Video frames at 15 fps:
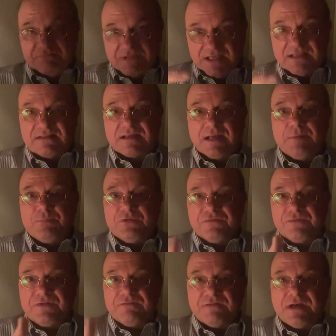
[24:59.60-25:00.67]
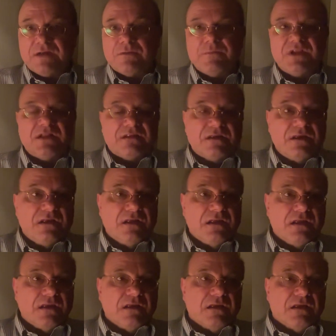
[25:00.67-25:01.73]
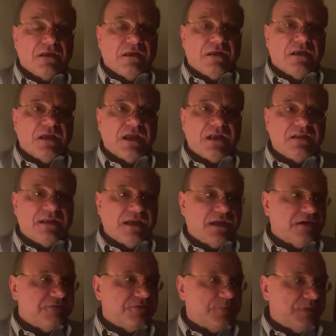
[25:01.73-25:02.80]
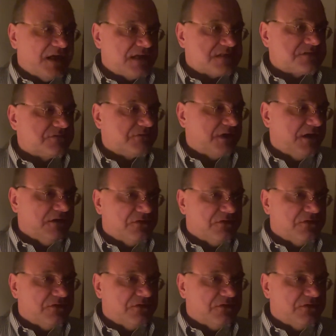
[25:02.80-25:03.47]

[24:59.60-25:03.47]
that type of environment. And they have amassed already